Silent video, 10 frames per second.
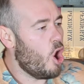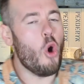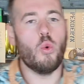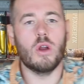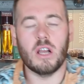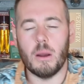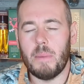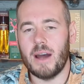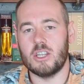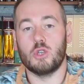oak
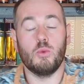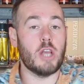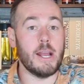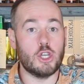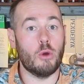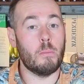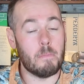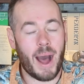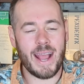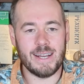punch, which I don't
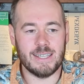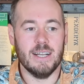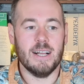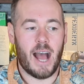mind.